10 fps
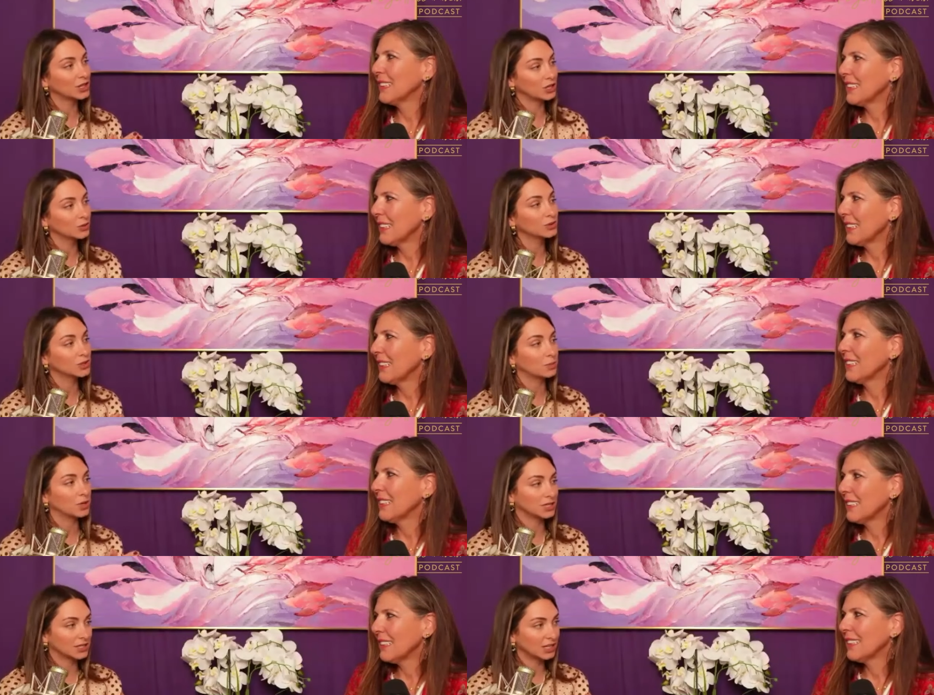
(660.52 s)
Speaker 1: use the
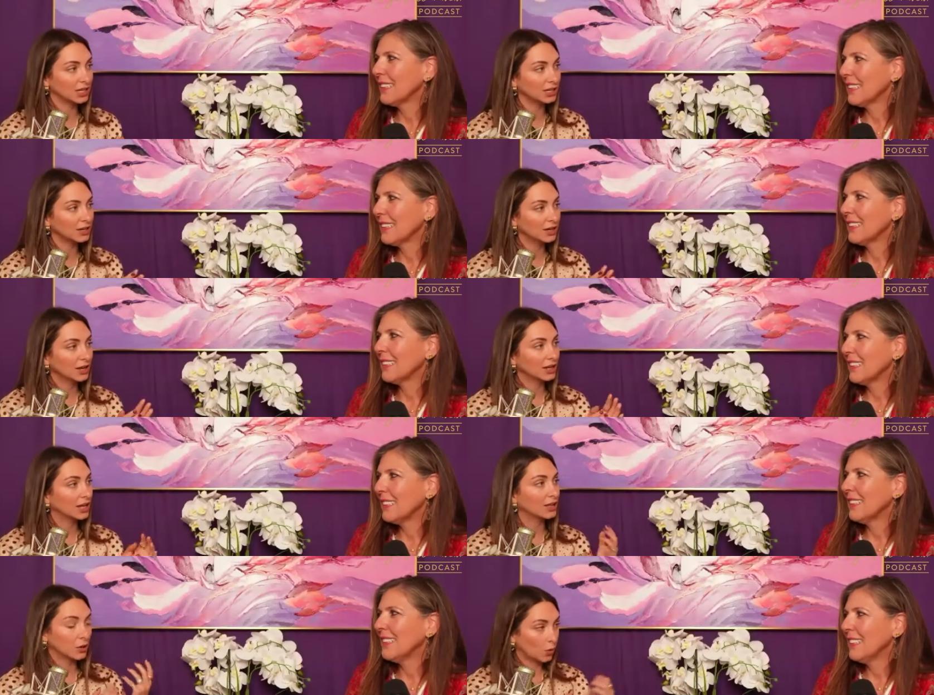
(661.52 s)
PC
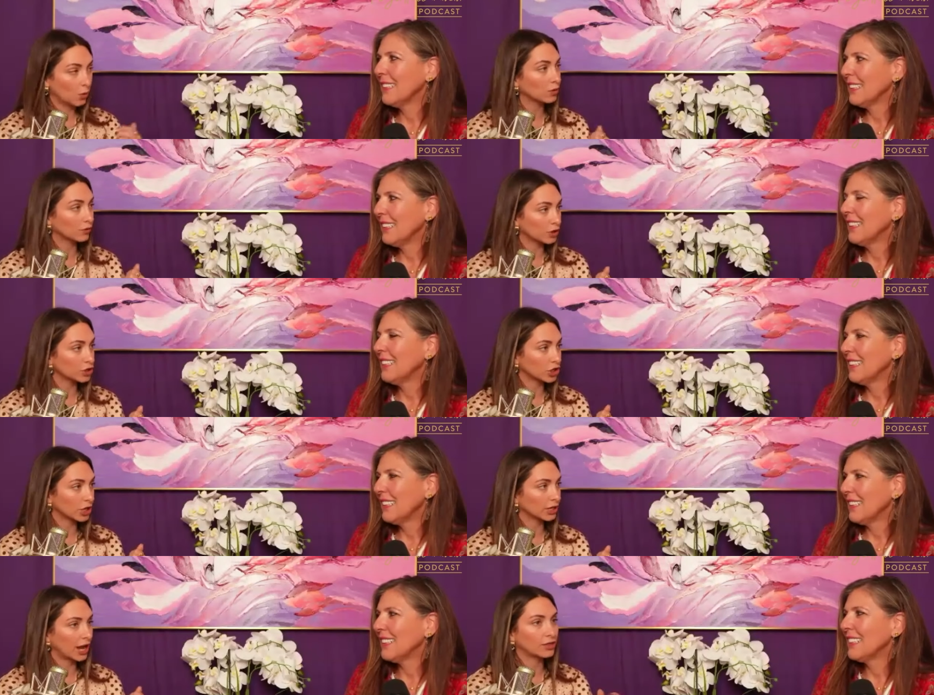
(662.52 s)
in the oral
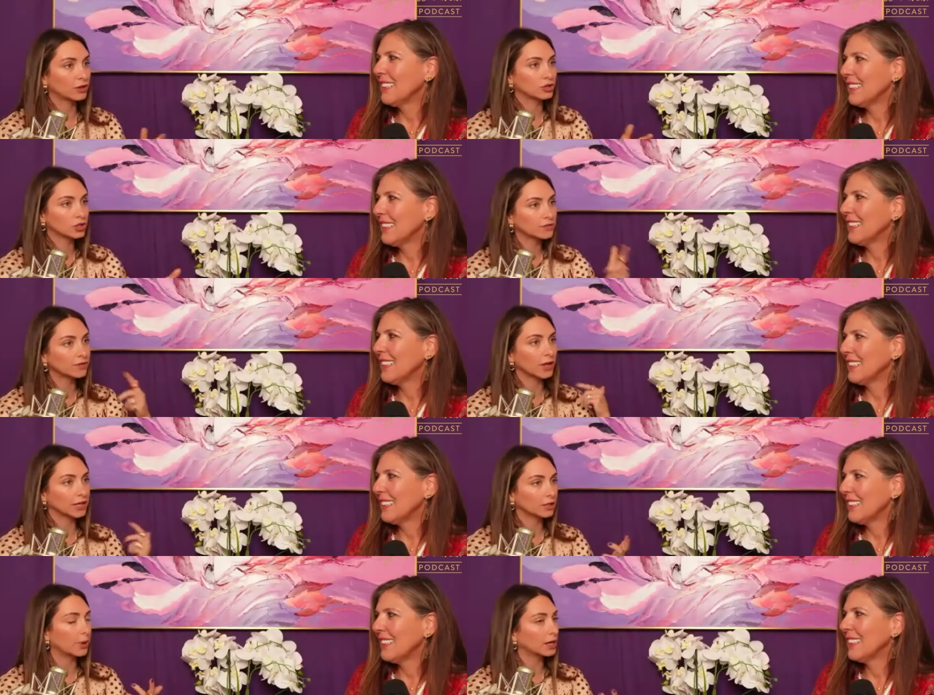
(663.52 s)
version, and they're just
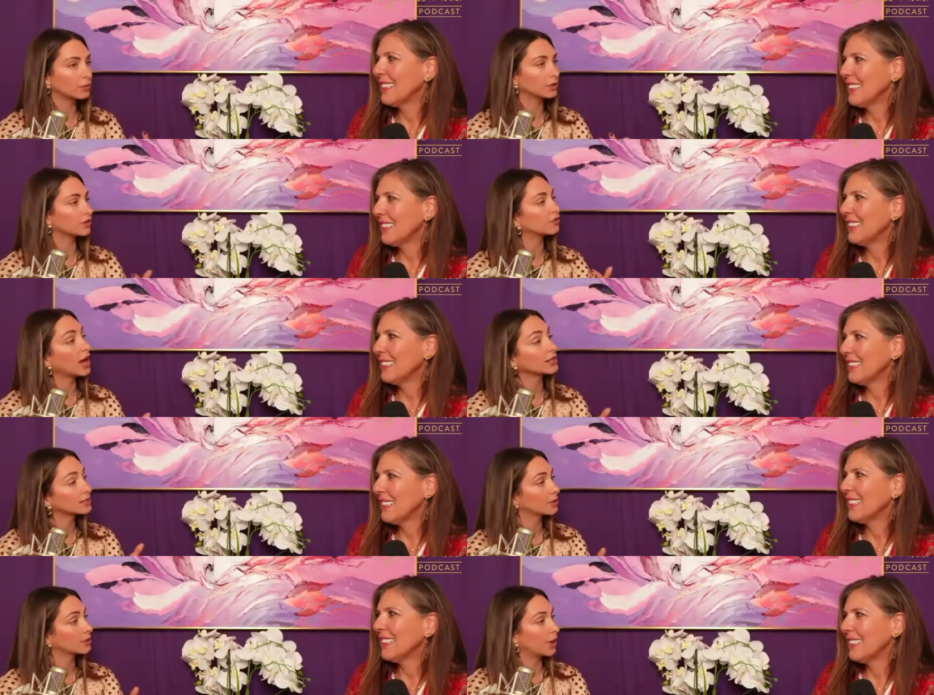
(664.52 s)
flooding the body with the
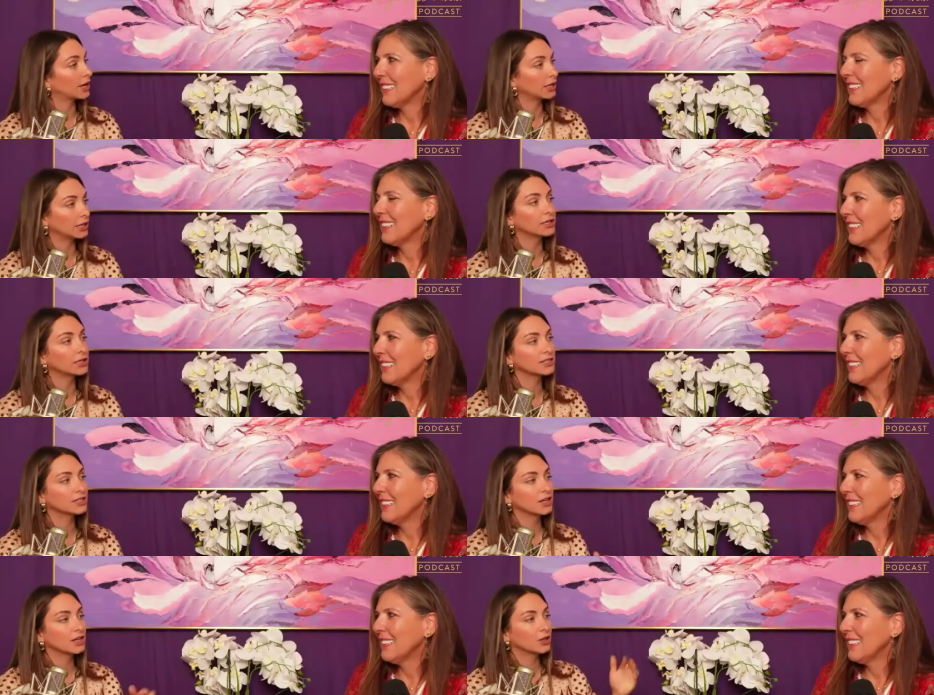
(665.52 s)
fats that the body
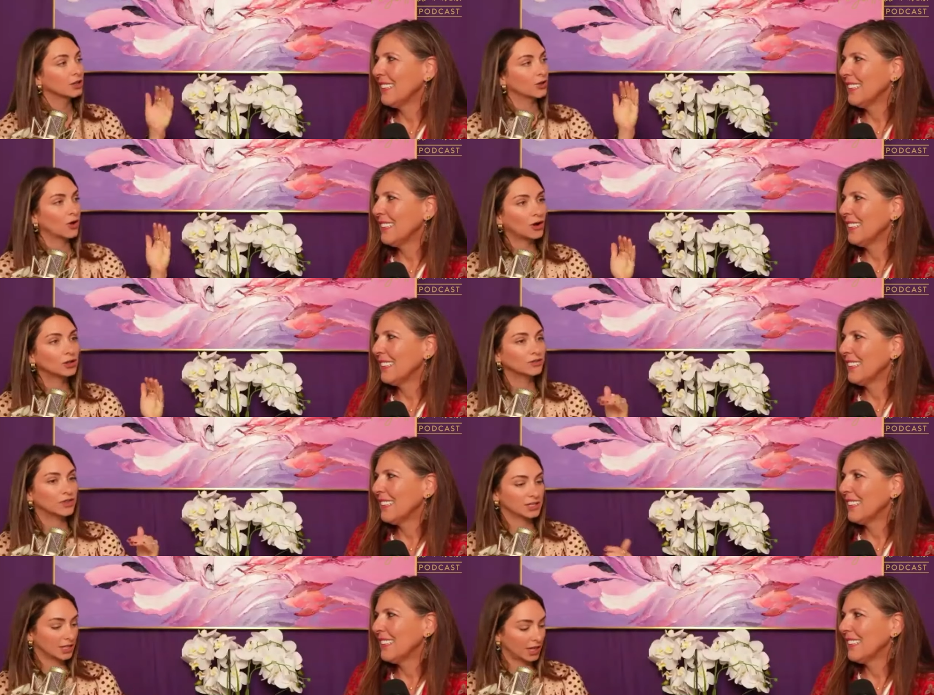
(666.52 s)
needs, all
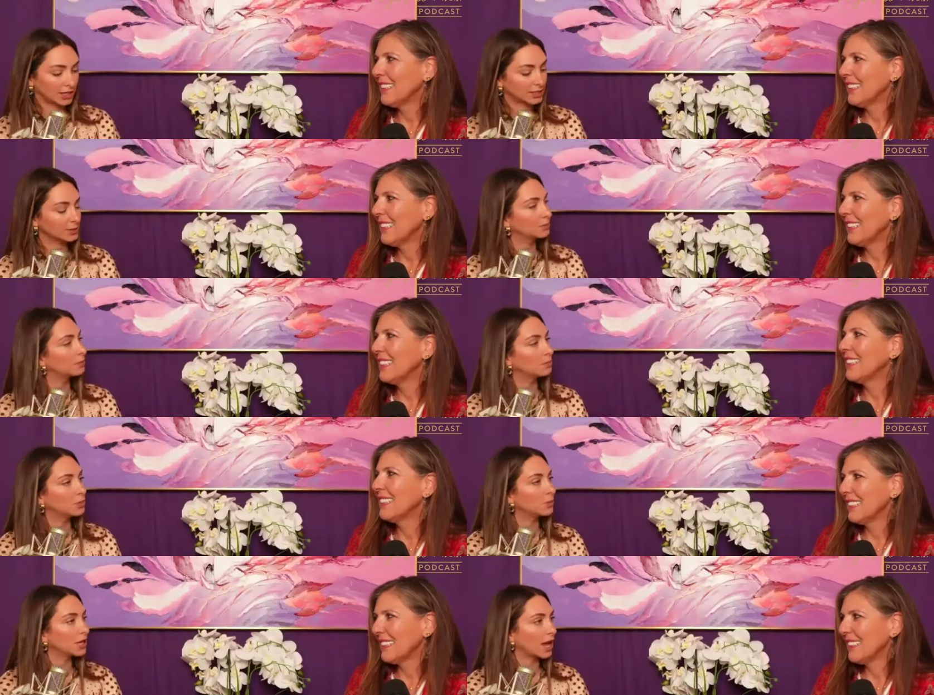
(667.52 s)
of these things,
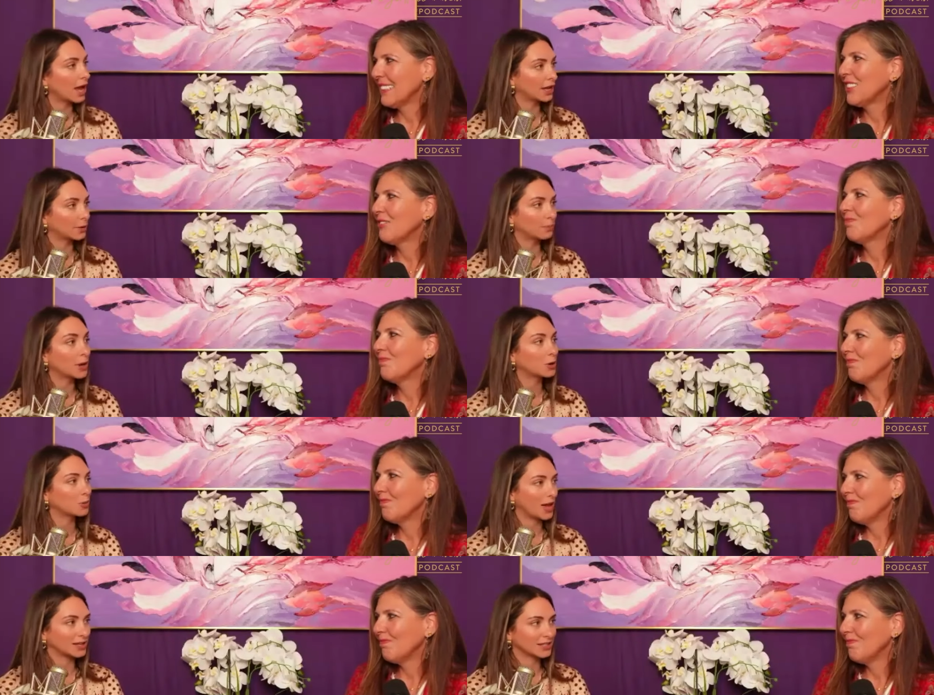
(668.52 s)
BPA,
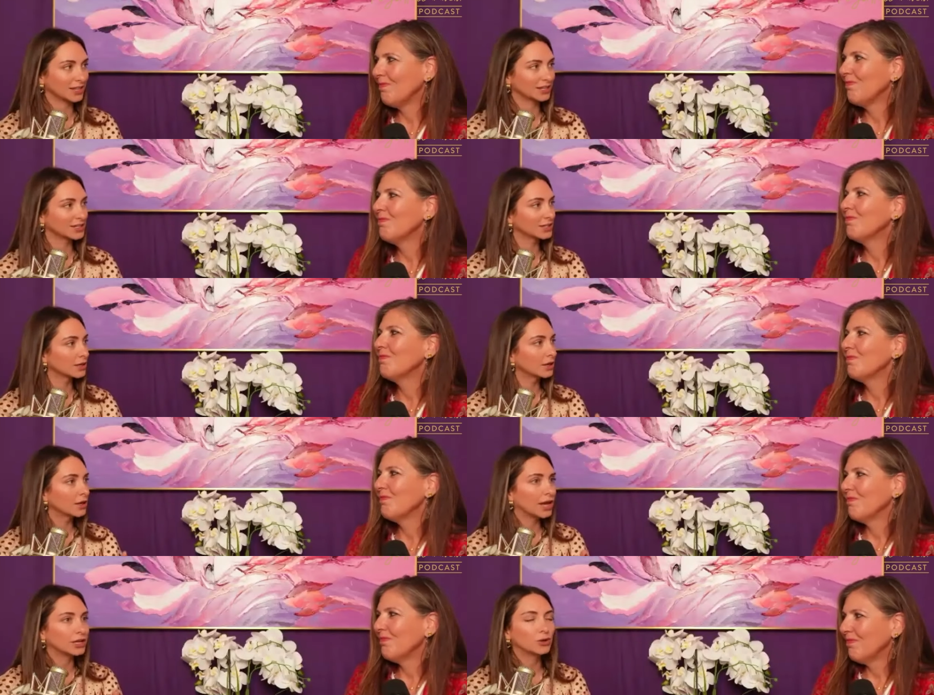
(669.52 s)
microplastics,
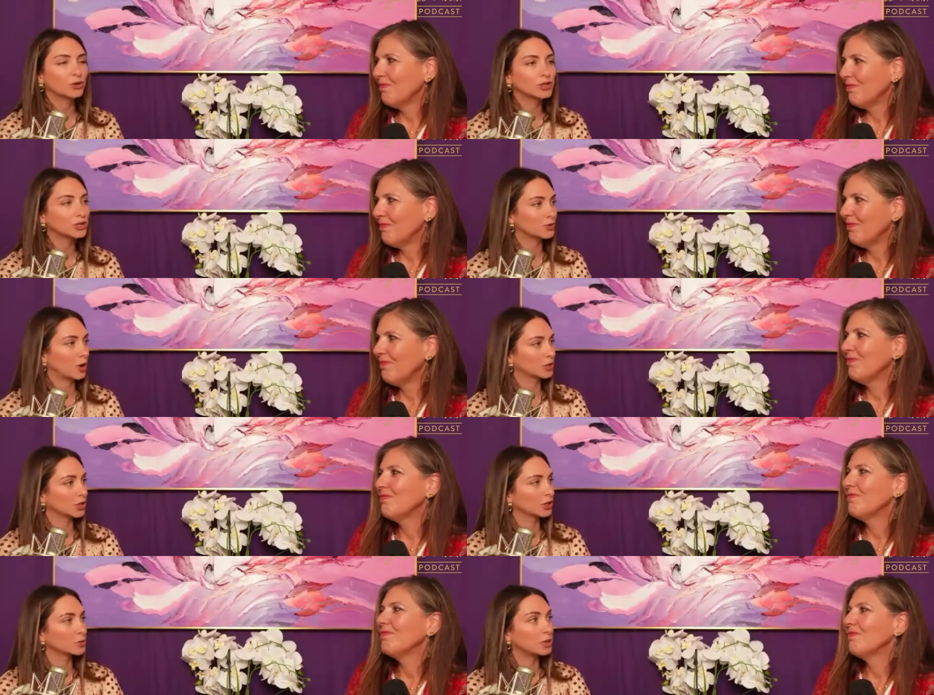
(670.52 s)
endocrine
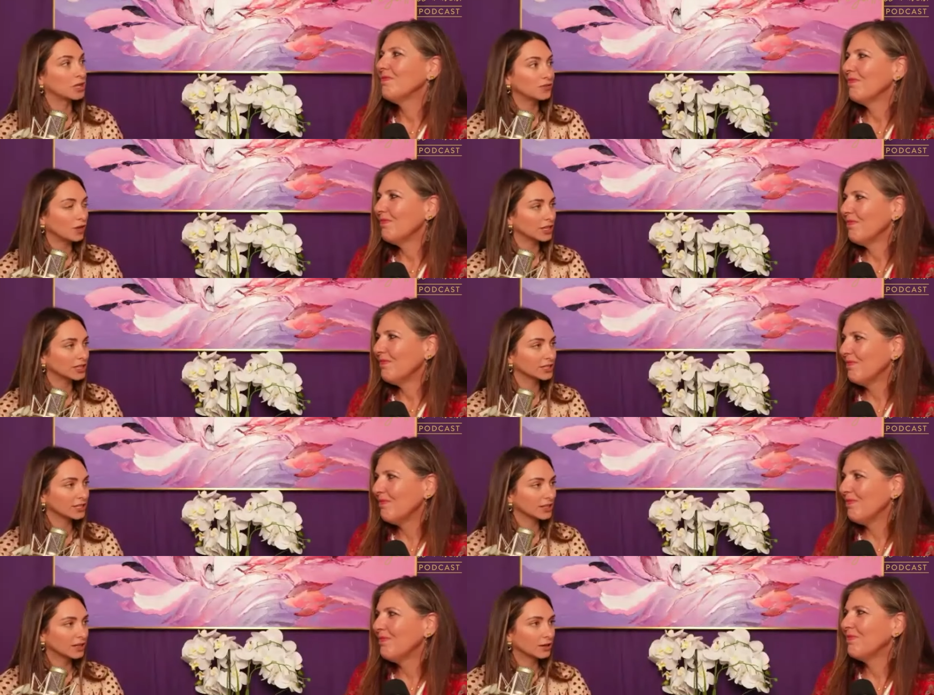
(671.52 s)
disruptors,
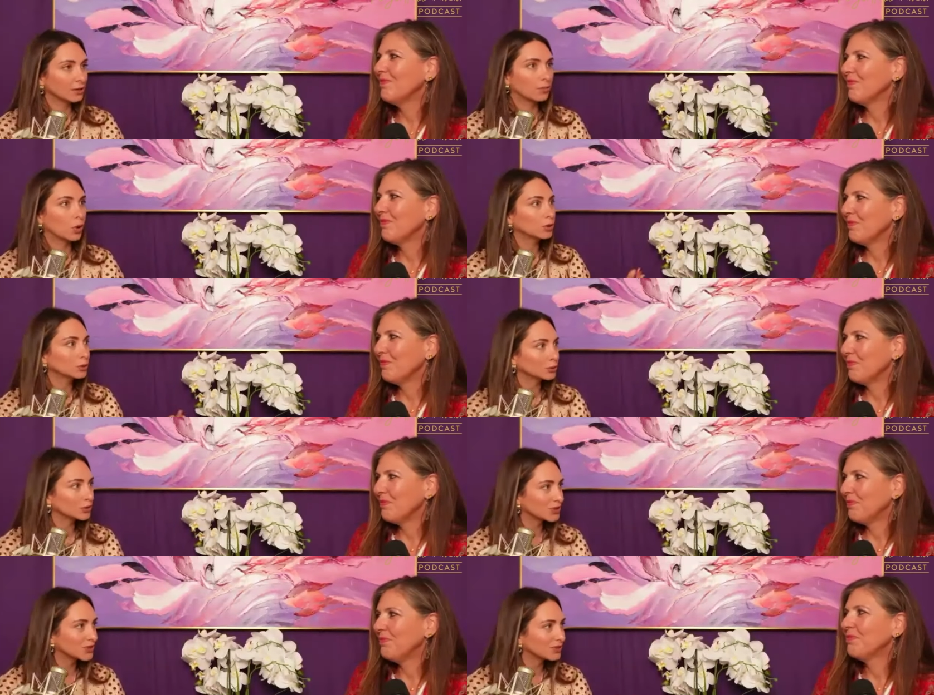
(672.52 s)
PFAS,
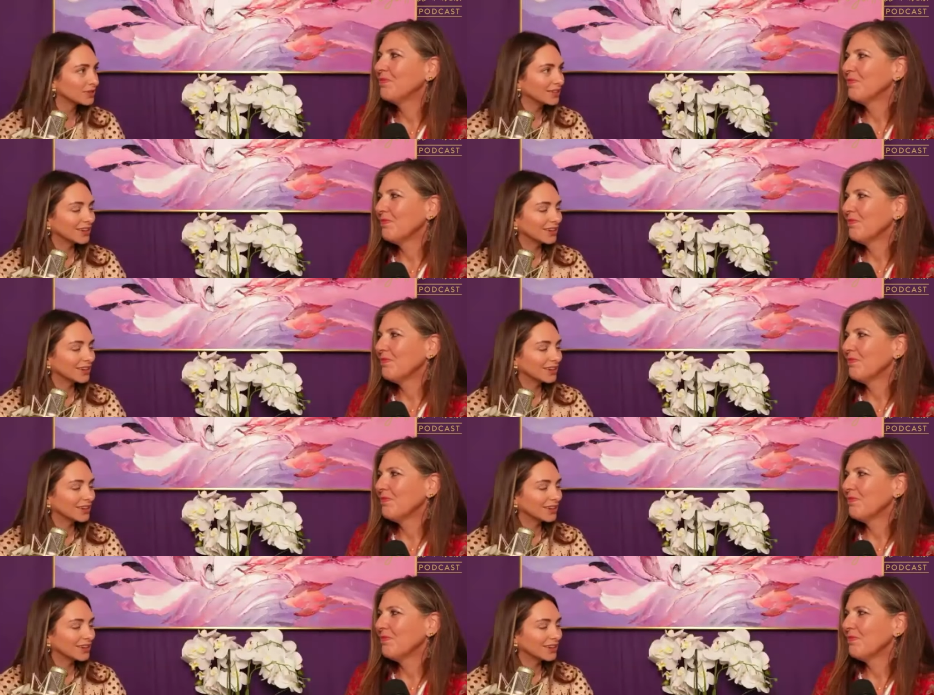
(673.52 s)
molds,